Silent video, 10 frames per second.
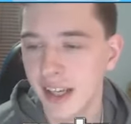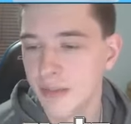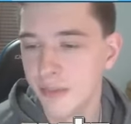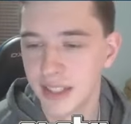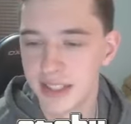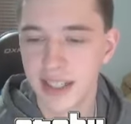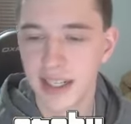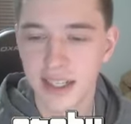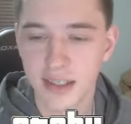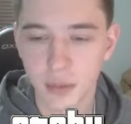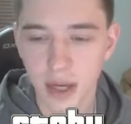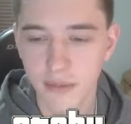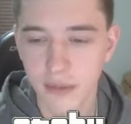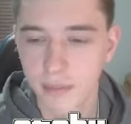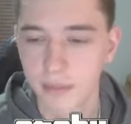But uh, one
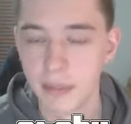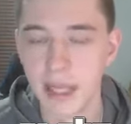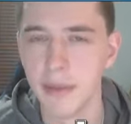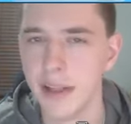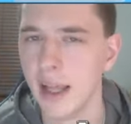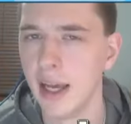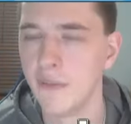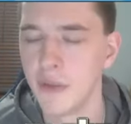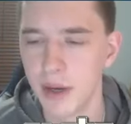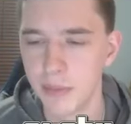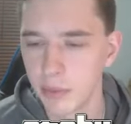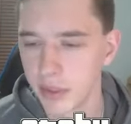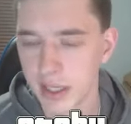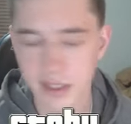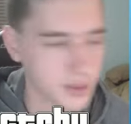of them made me laugh. You might be able
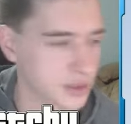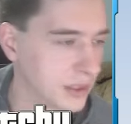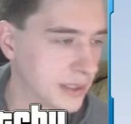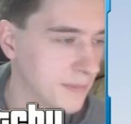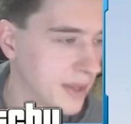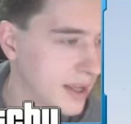to guess which one.